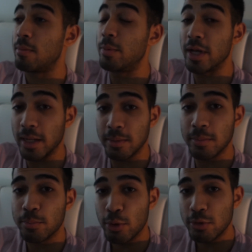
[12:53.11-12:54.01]
But
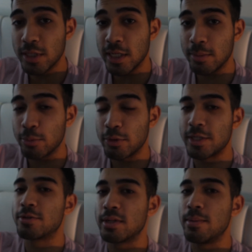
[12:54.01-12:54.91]
protein
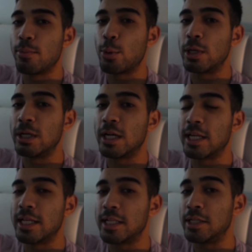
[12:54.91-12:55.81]
is really important. You
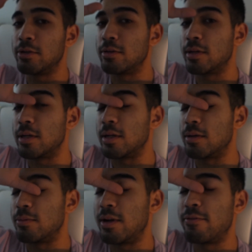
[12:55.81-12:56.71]
gotta hit
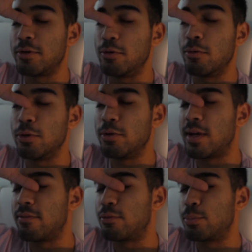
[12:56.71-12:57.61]
your whatever goal you
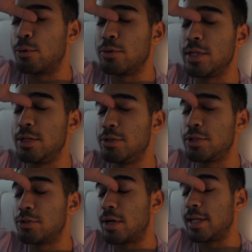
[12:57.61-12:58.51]
have for protein, you
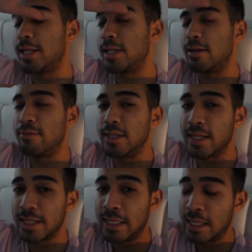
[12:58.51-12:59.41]
should try and hit it every
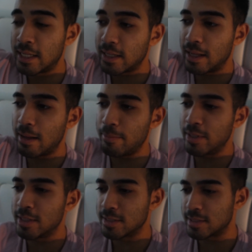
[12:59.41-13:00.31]
day,
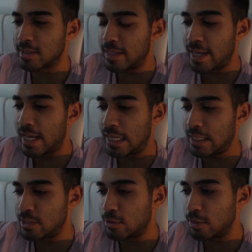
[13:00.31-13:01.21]
because that
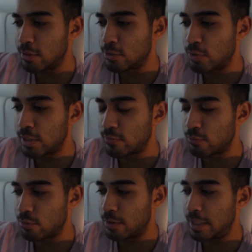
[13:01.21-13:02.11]
is gonna
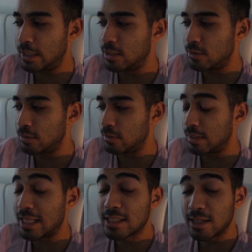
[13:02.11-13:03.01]
transfer into,
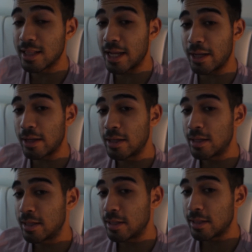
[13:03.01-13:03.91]
that's
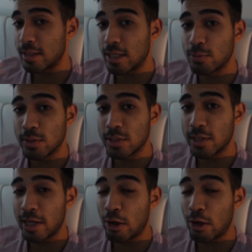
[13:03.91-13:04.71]
what's gonna